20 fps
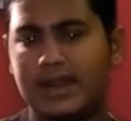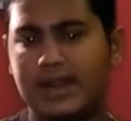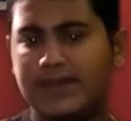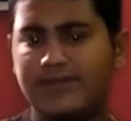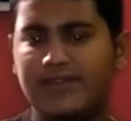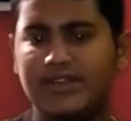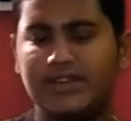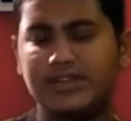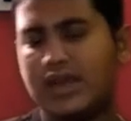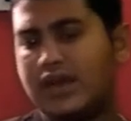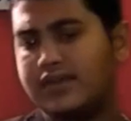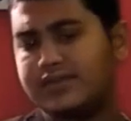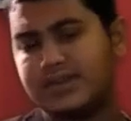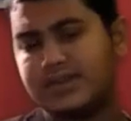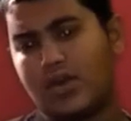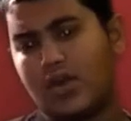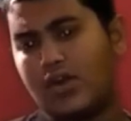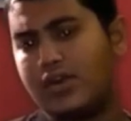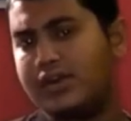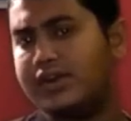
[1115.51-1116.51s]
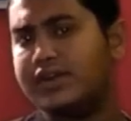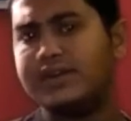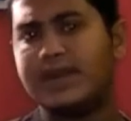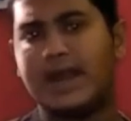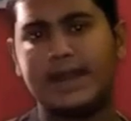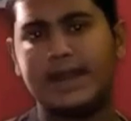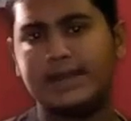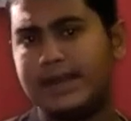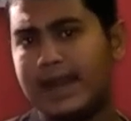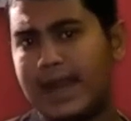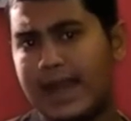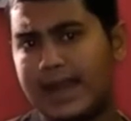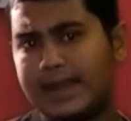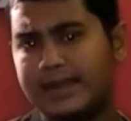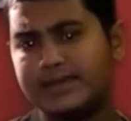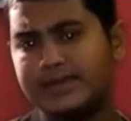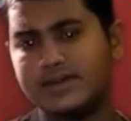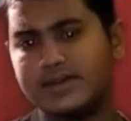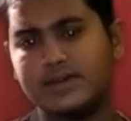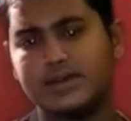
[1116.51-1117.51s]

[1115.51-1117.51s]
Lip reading: 11,000 Honor 9 Lite,